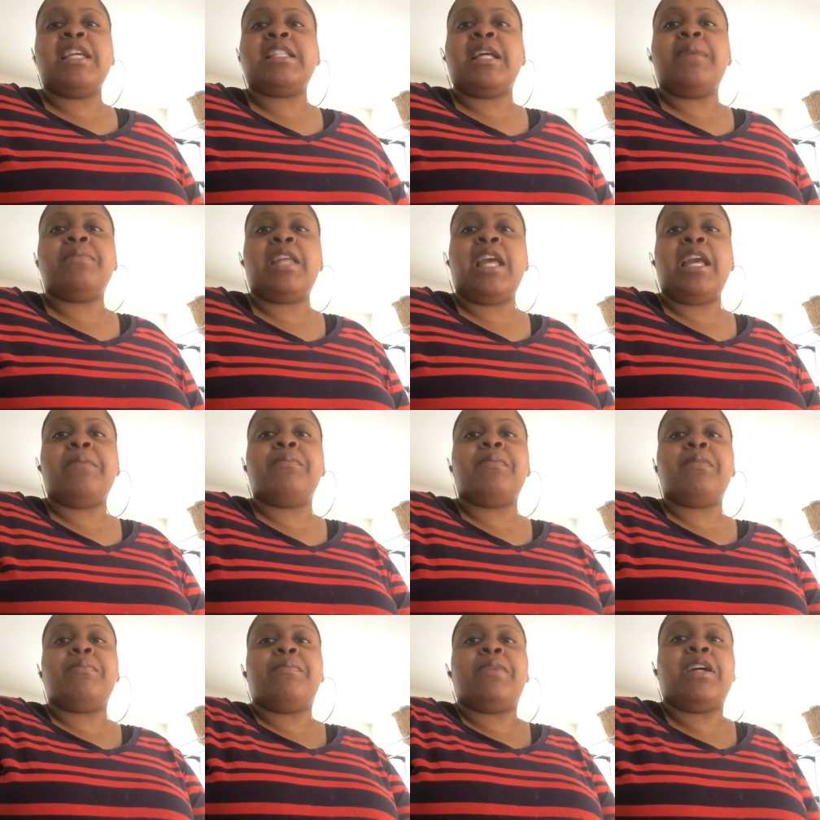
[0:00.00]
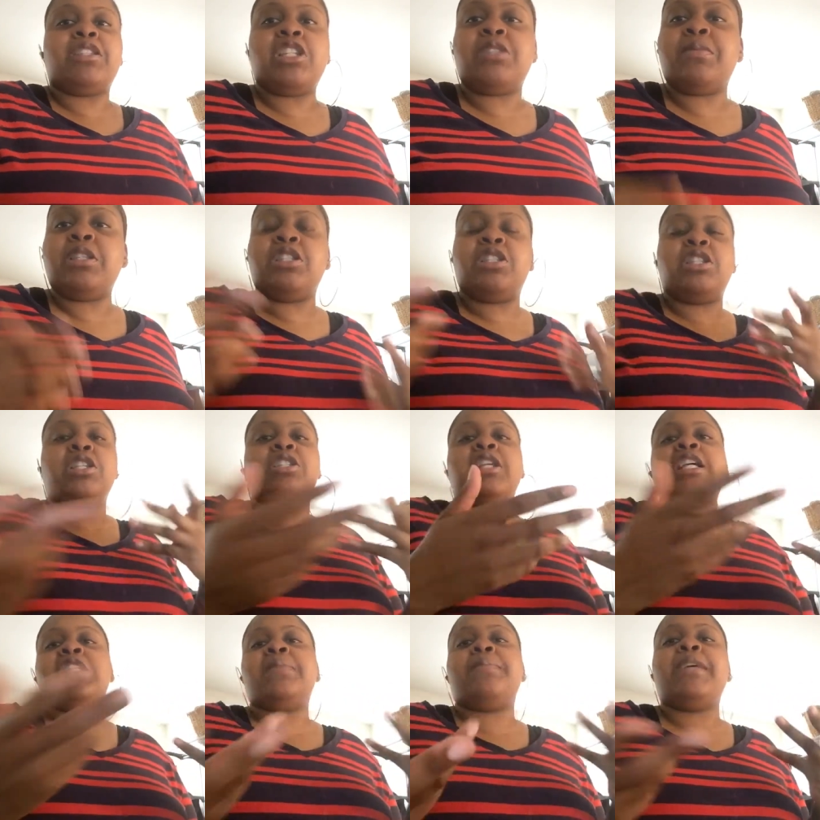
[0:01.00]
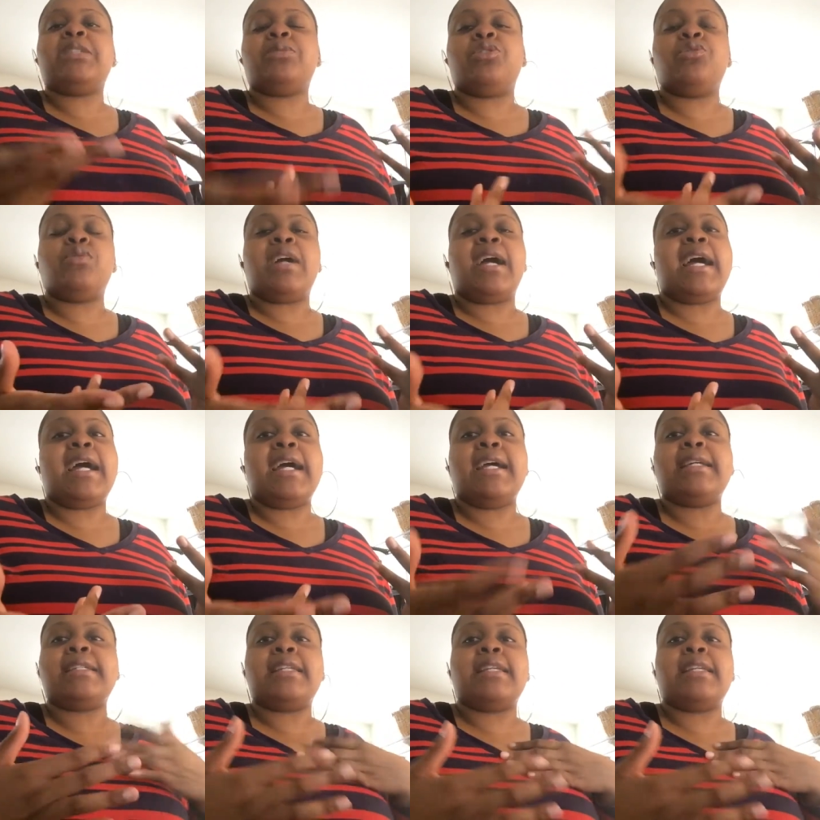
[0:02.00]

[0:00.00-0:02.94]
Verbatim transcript: It's an update, but just me just touching base with you guys.